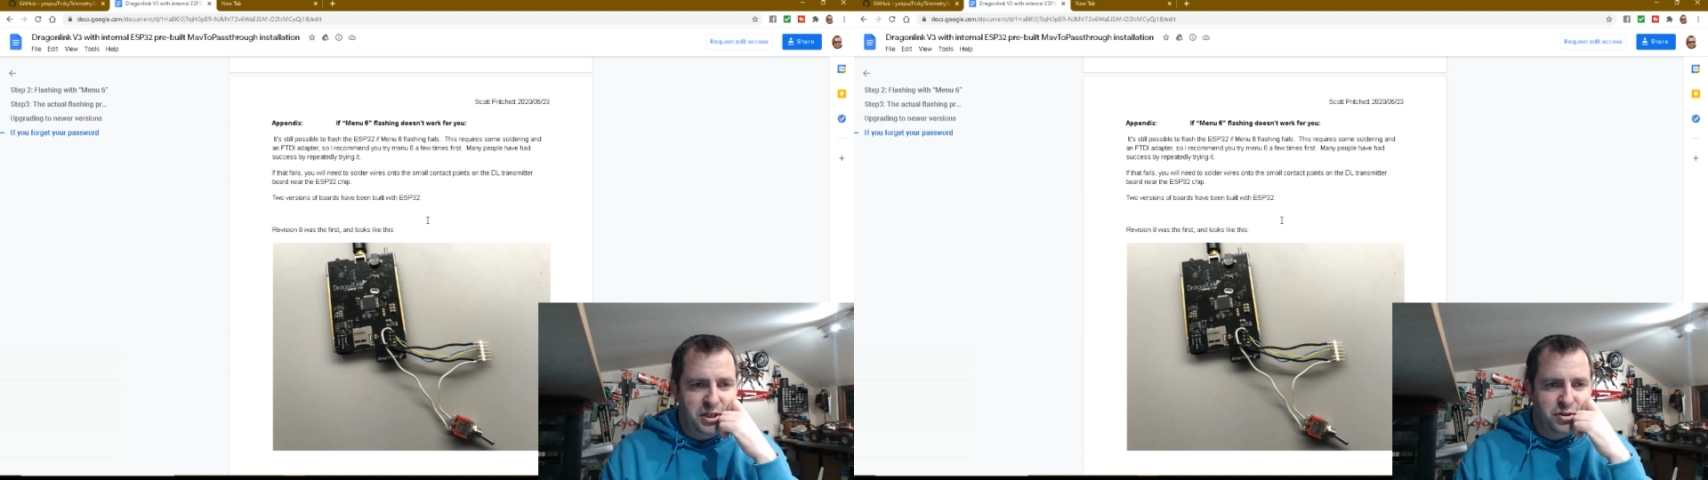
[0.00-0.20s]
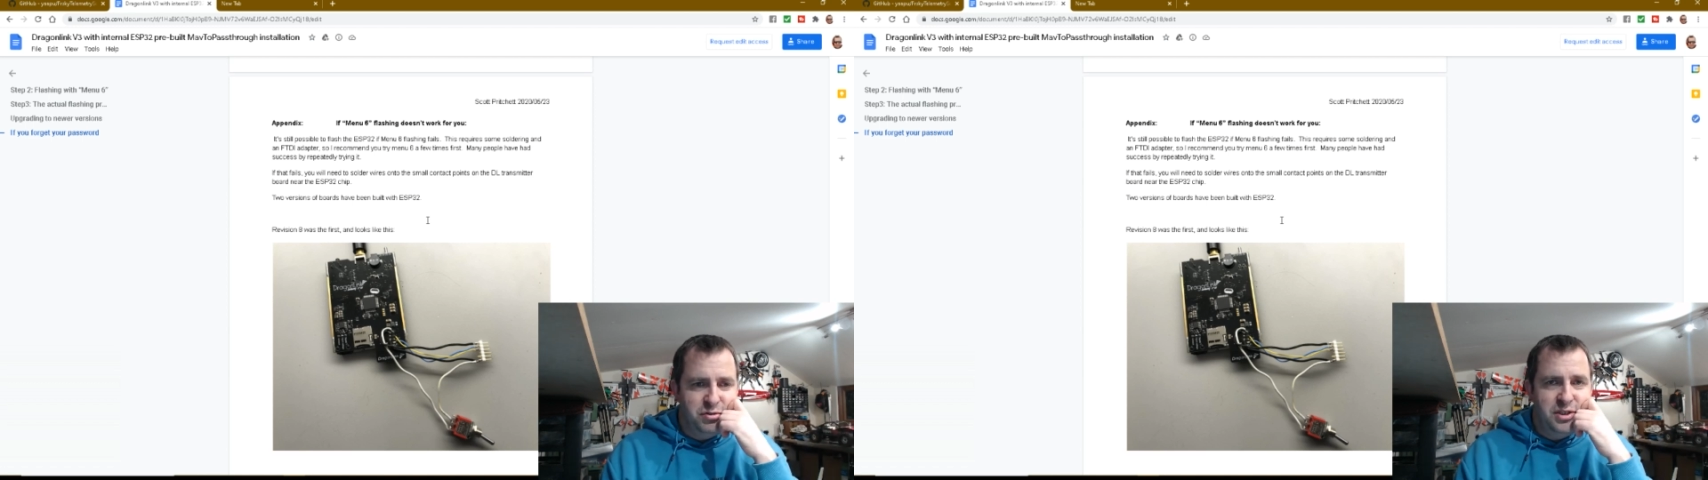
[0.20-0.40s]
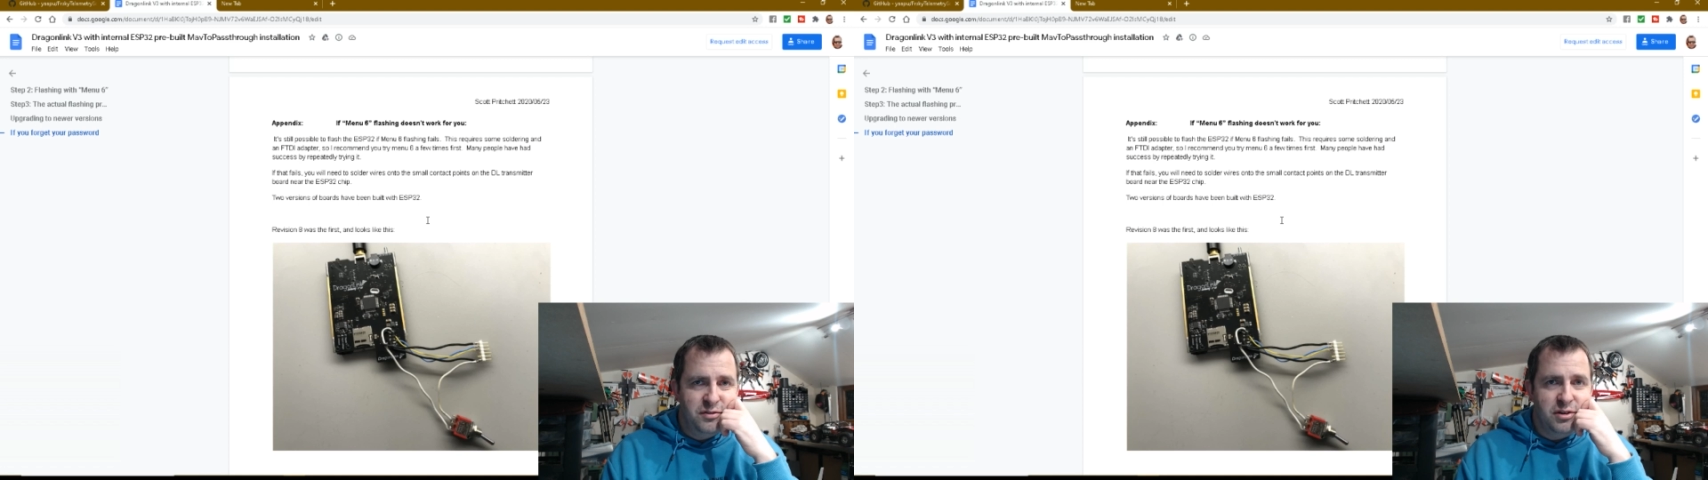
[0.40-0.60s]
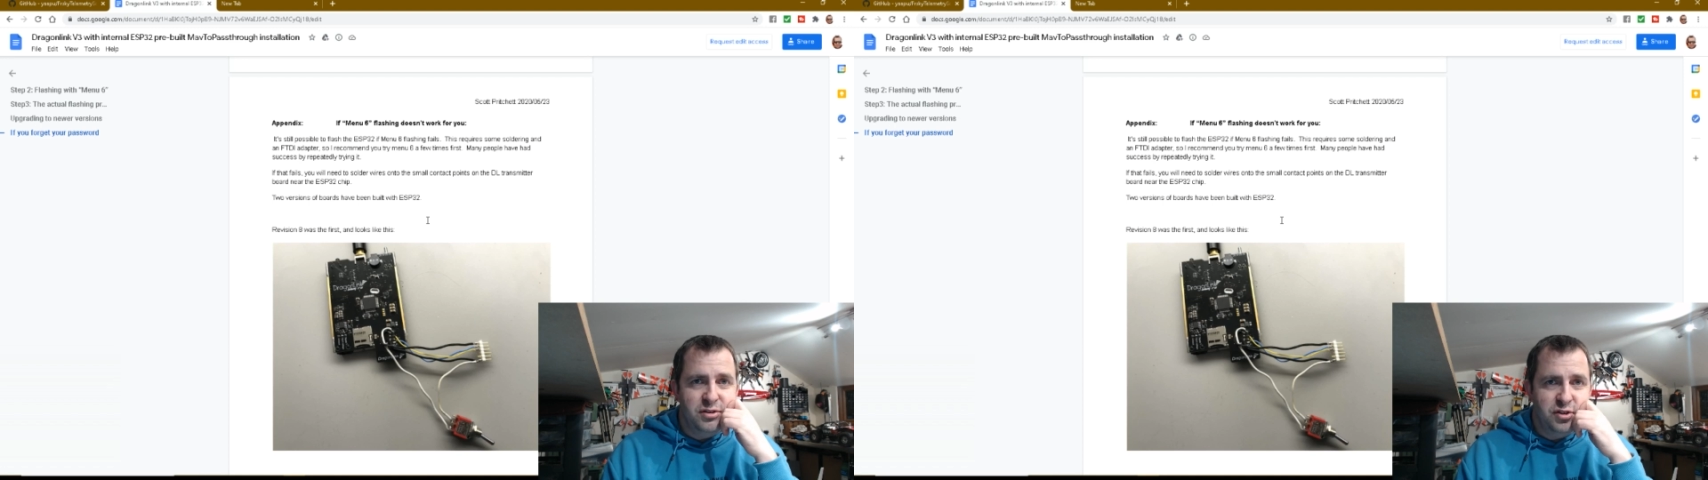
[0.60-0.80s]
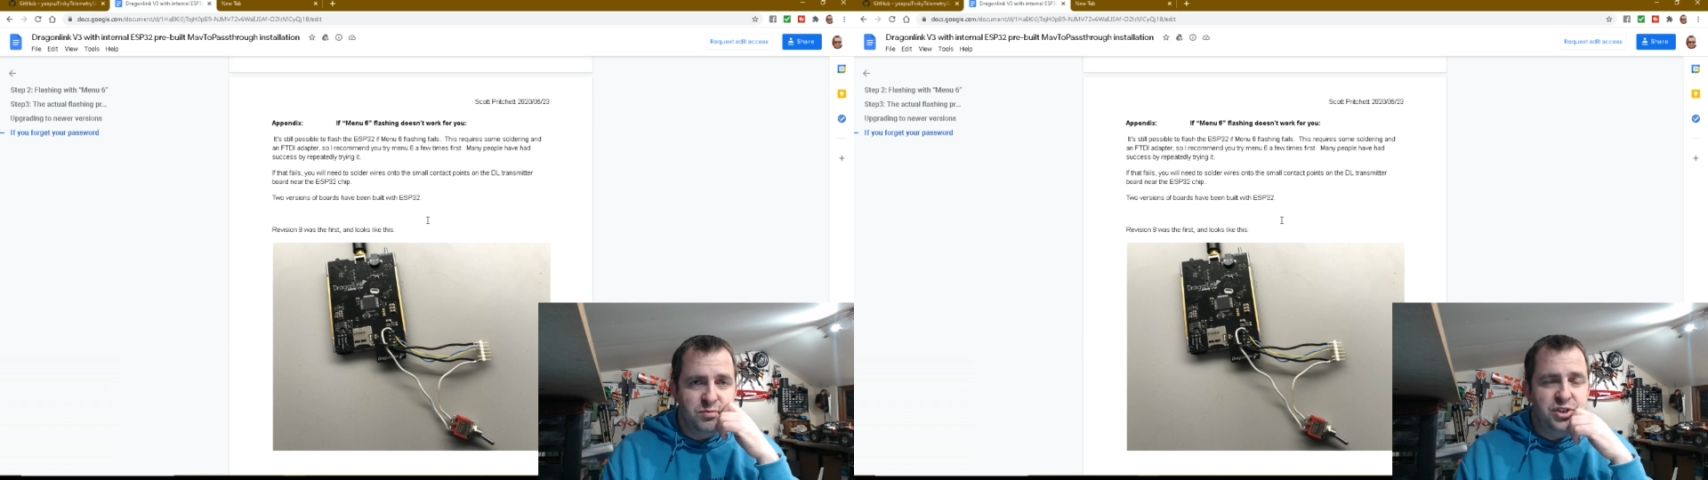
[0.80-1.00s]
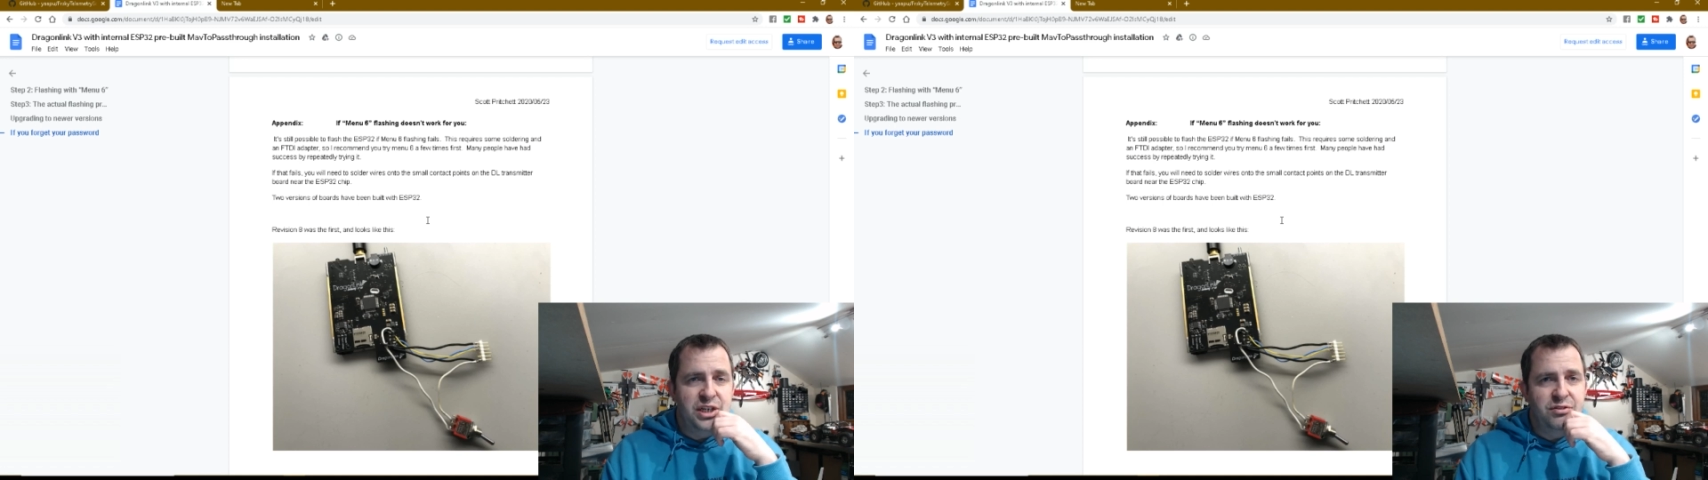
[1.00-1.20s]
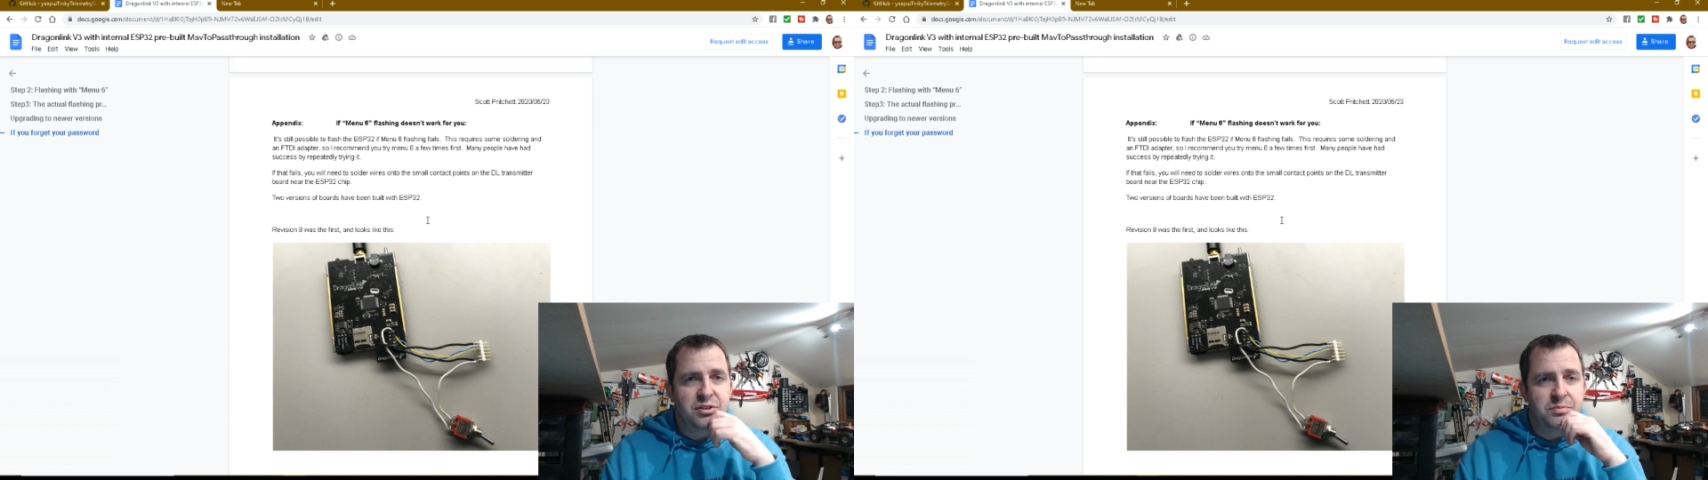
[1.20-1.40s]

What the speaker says: sure you've got to do some serious